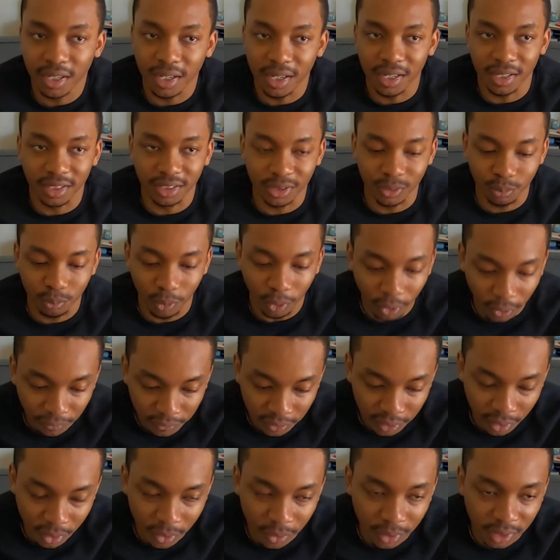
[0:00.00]
It is one of
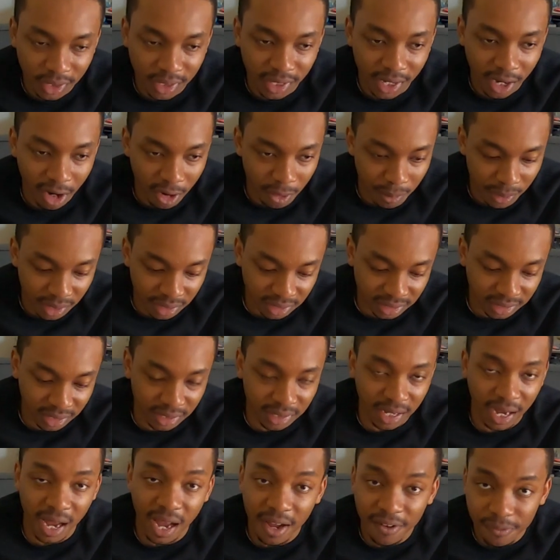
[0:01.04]
the only helmets
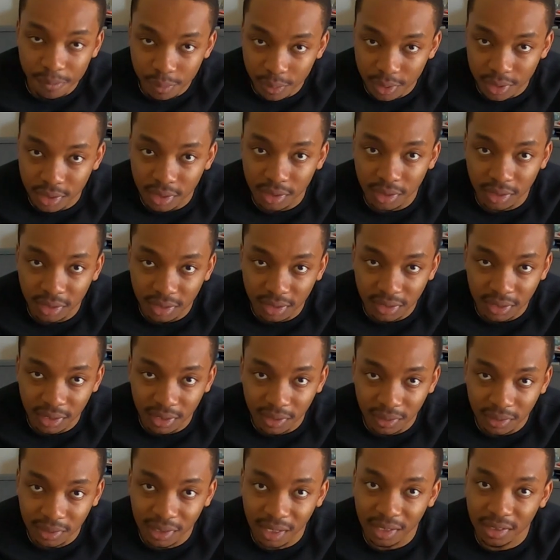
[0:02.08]
that I have personally
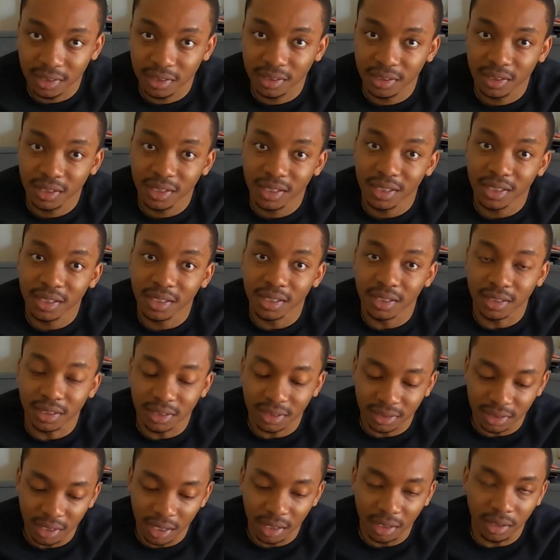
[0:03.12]
seen that's
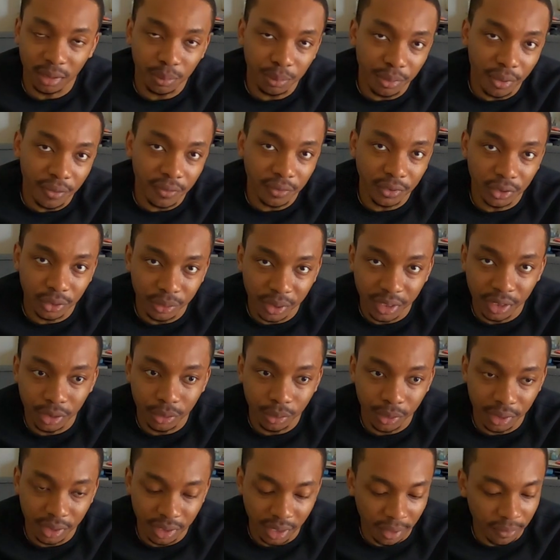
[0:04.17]
SNELL approved for
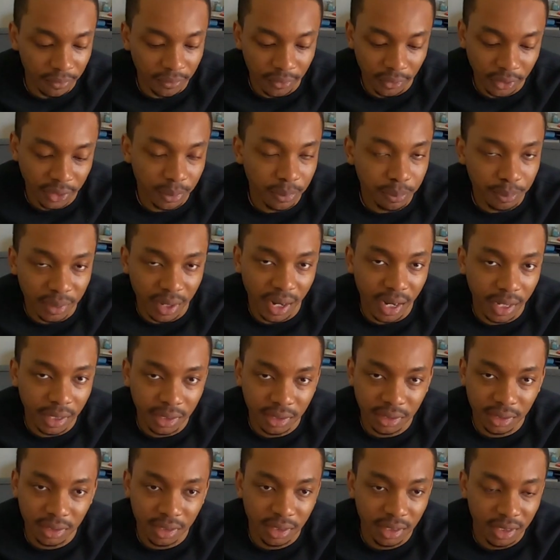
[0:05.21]
2020, and for the
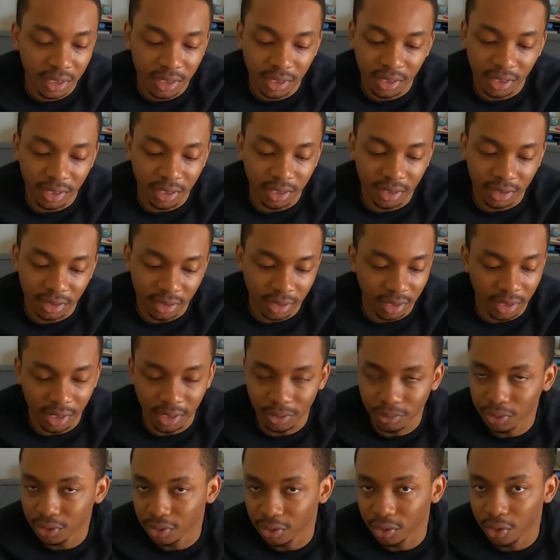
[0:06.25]
price,
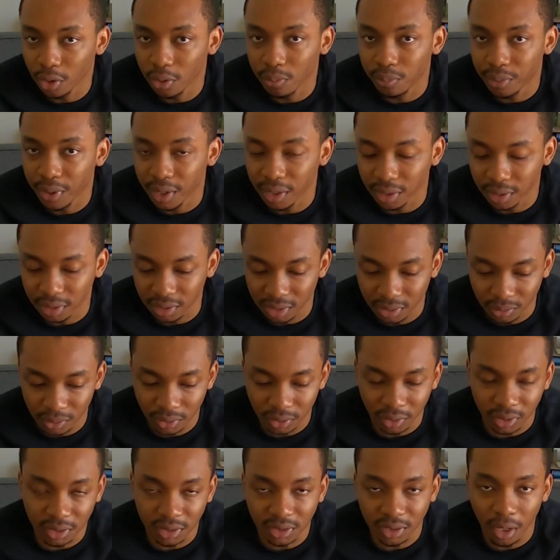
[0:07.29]
it was a no-brainer. This was
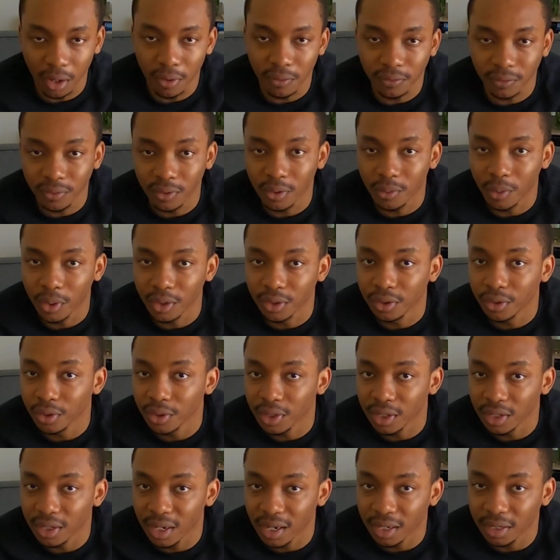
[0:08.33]
on sale for
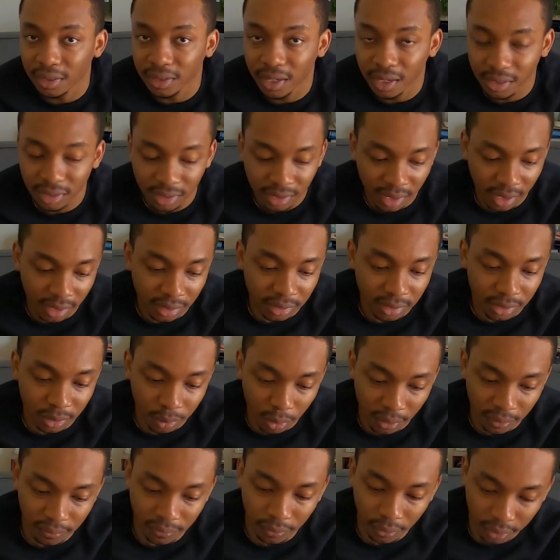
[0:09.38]
$139.99, so
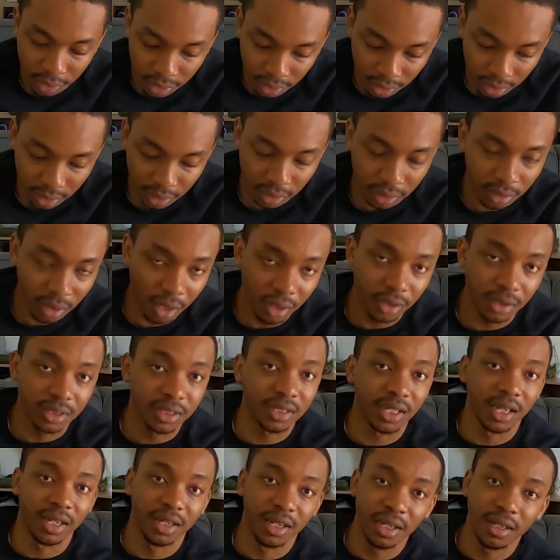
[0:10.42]
$140
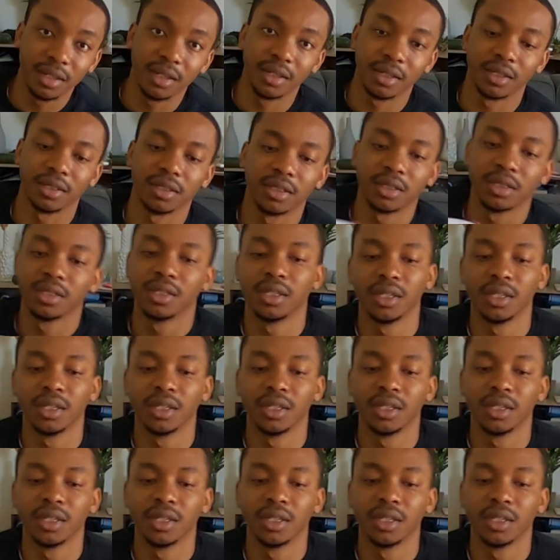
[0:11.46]
Canadian,